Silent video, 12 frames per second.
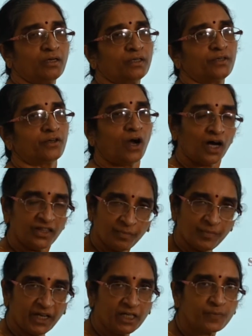Draw the
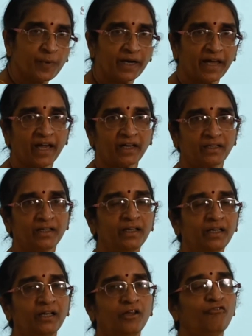principal diagonal,
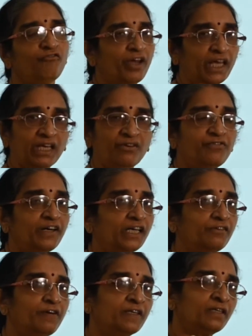verify
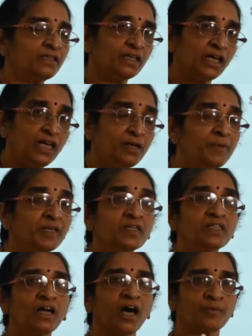whether the
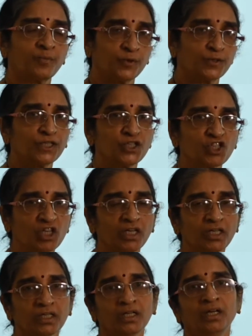elements are
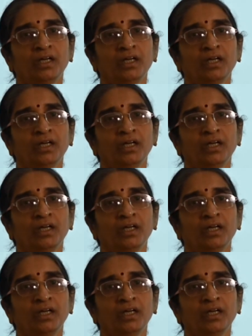positioned